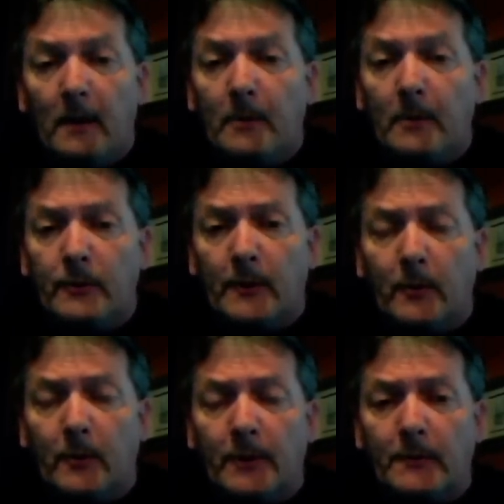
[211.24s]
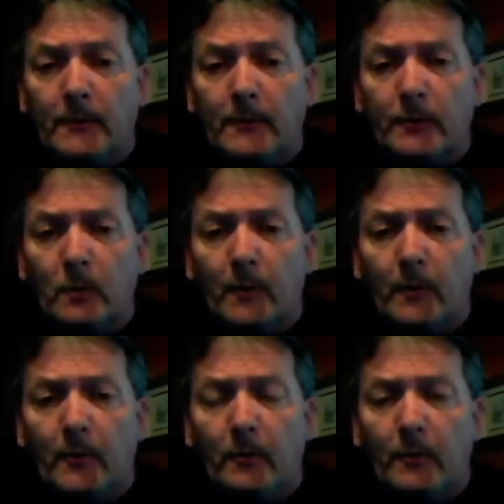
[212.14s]
And I'm going to share the rest of this
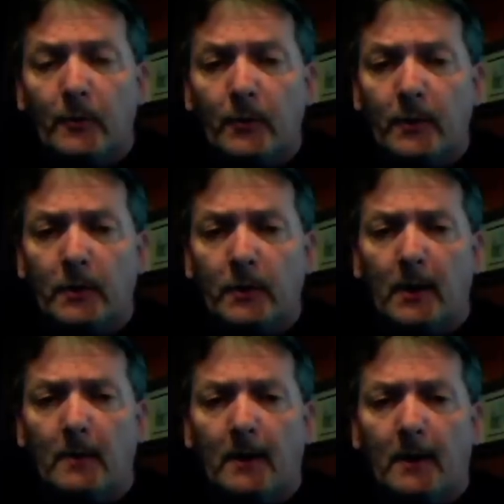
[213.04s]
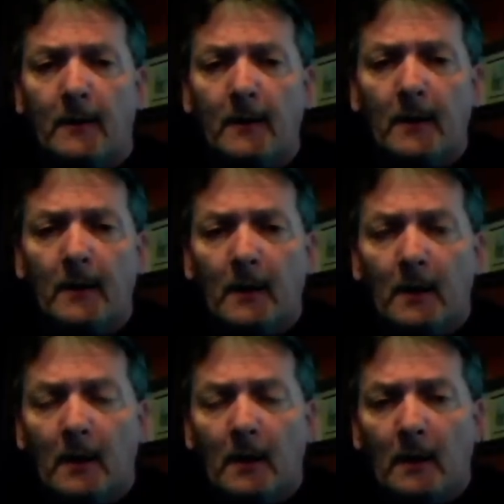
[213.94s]
with you. First, we're going to talk about
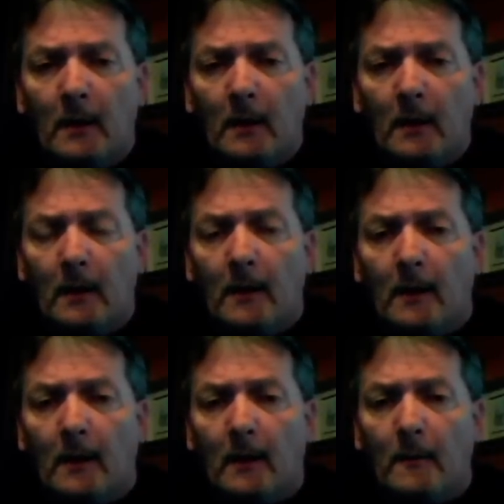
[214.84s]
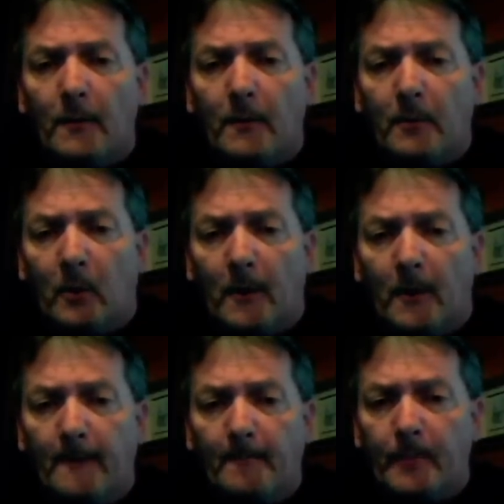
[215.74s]
the
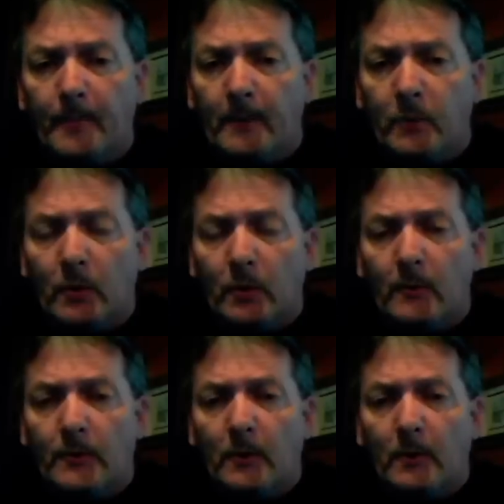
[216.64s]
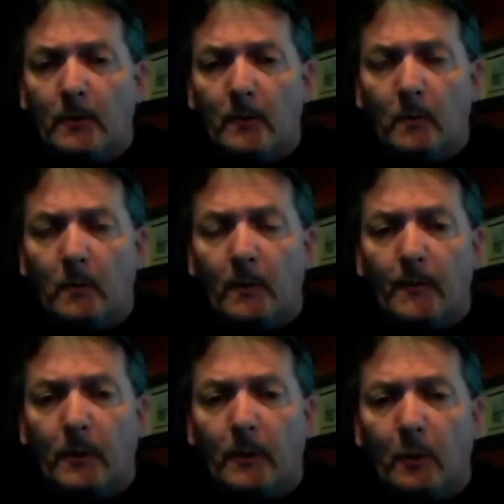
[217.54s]
boy, 11, 12 years old,
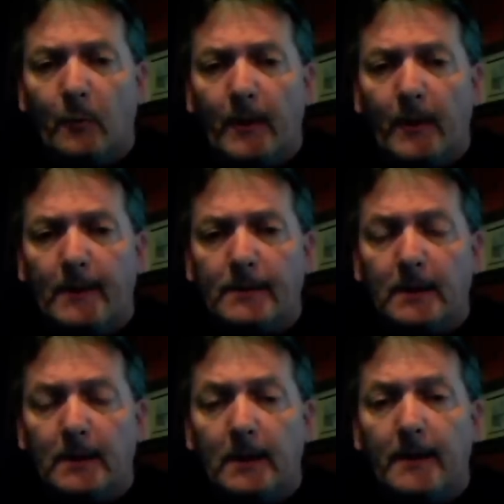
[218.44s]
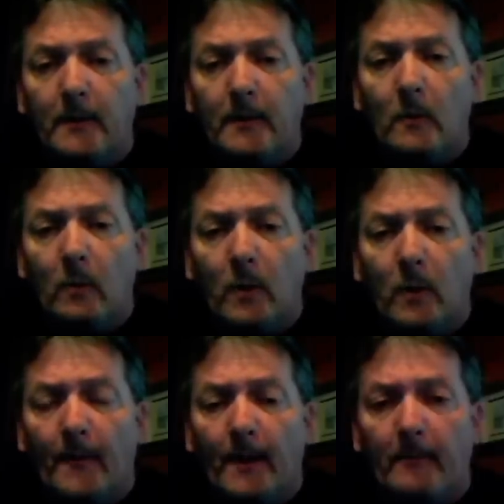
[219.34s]
with no face, and
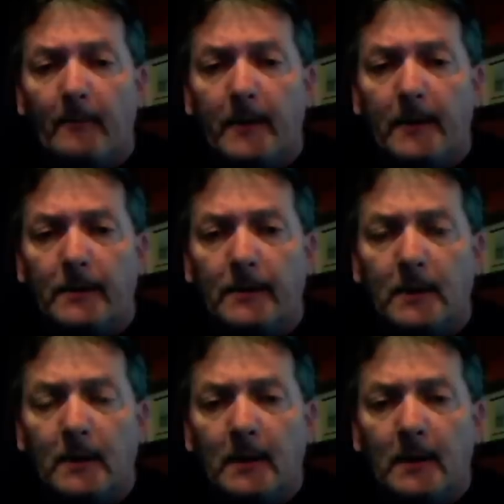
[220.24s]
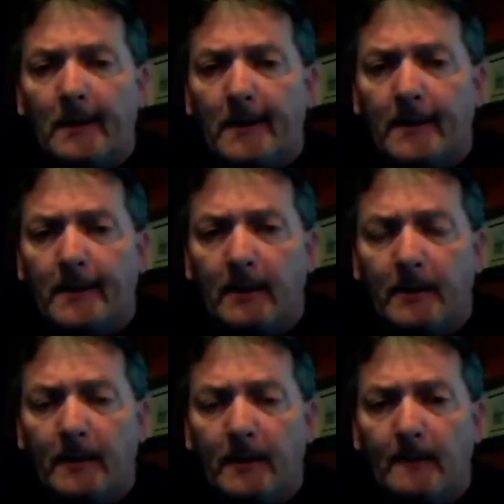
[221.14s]
what that means. A
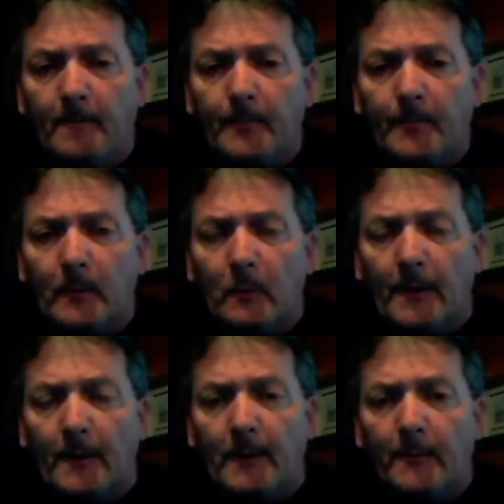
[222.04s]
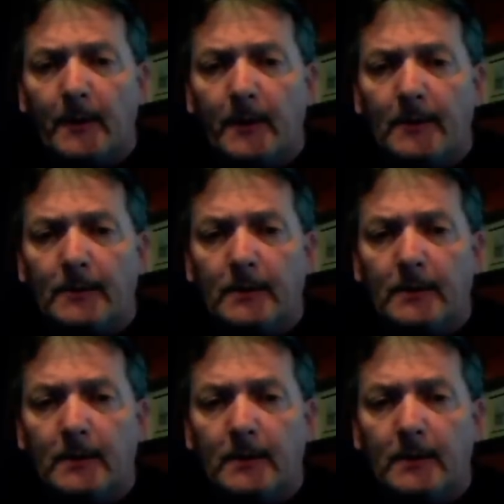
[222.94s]
demon without a face,